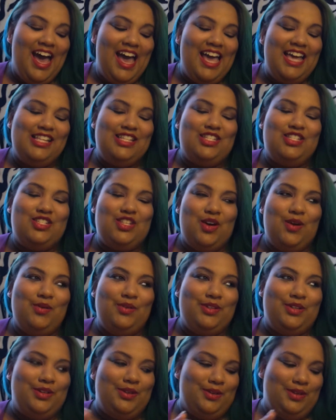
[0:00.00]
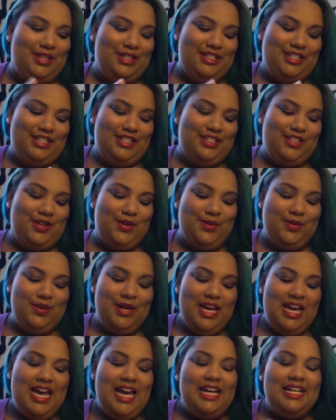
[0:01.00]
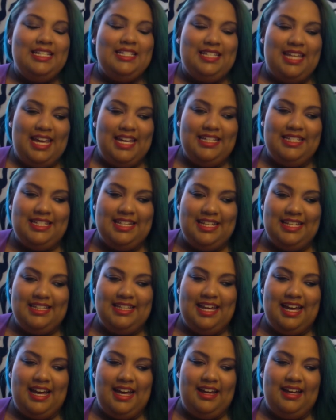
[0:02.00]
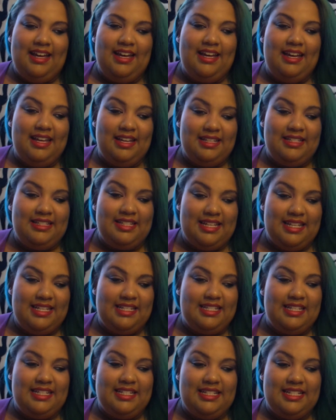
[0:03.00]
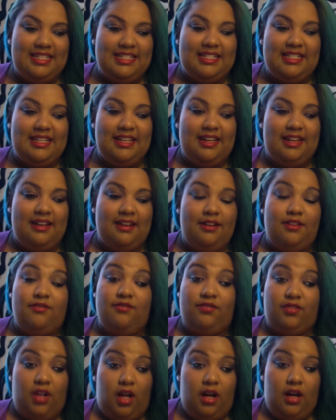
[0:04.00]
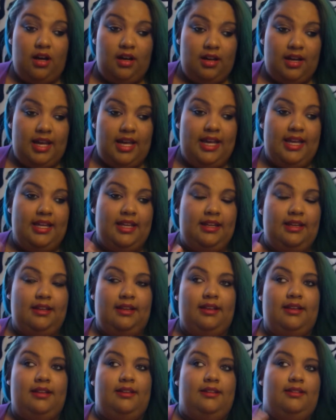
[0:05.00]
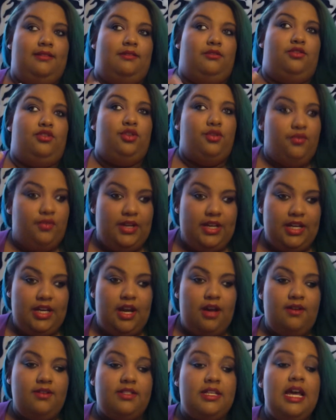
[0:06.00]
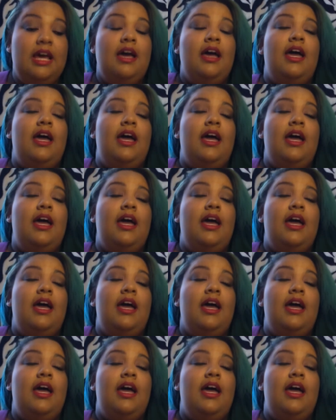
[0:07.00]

it's so cute and just so dainty that it is easy just to vlog and do videos.